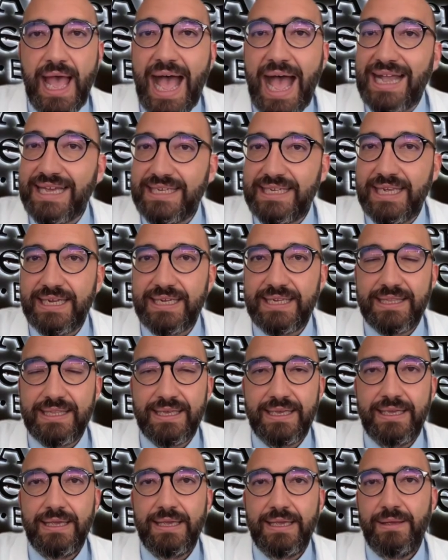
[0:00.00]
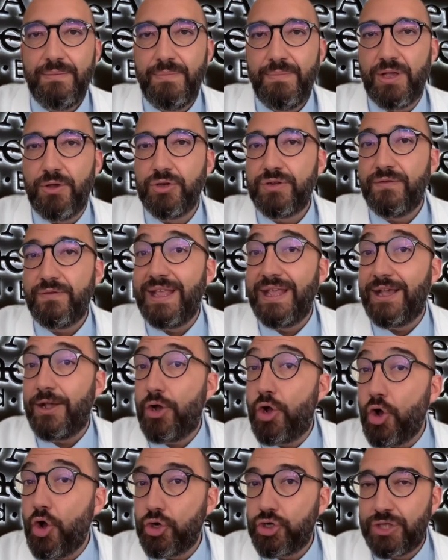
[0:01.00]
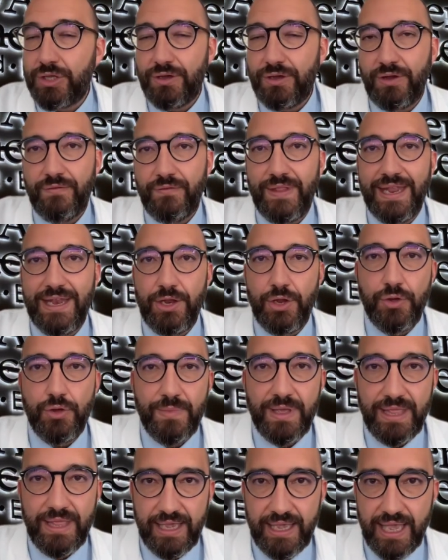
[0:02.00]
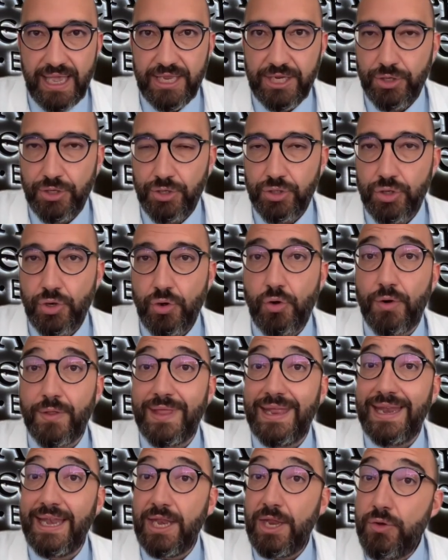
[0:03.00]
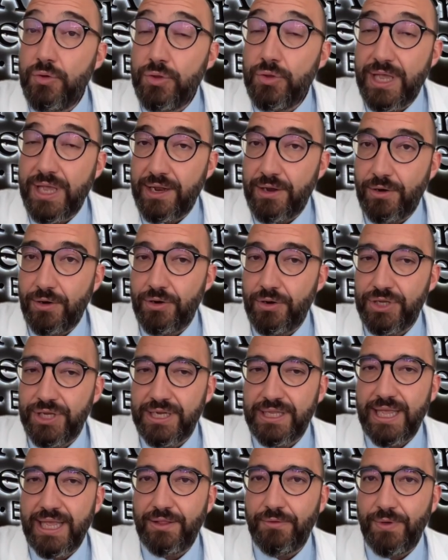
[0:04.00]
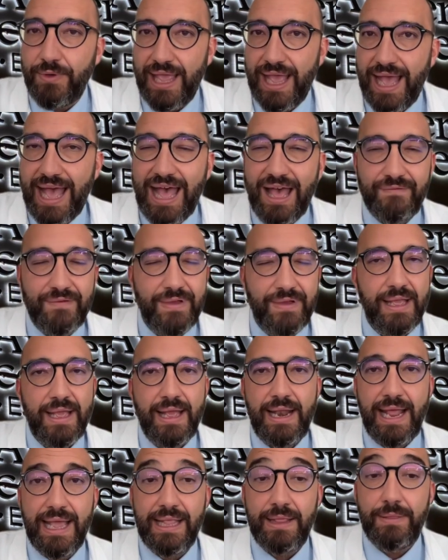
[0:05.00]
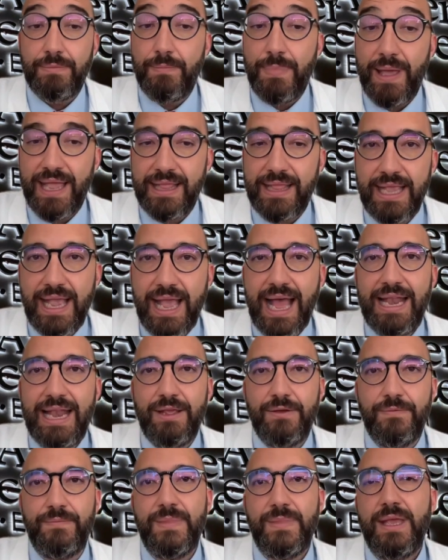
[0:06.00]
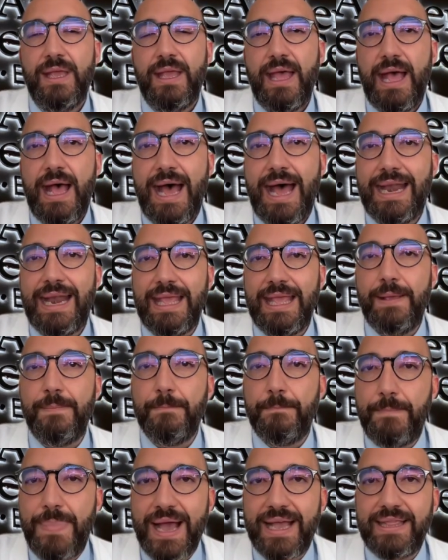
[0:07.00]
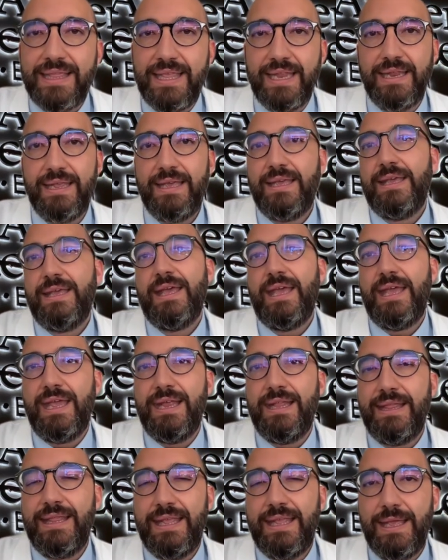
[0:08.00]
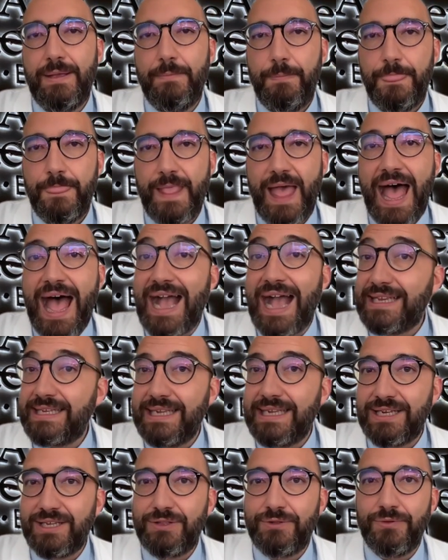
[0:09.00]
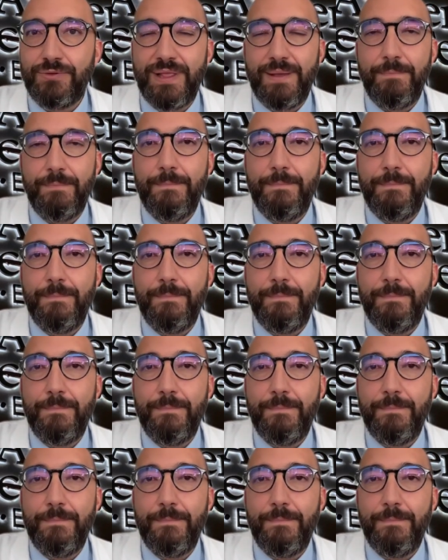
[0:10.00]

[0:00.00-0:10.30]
access, because of the cost of the new medications or the new technologies that we have, like PET gallium, are impacting in the access to the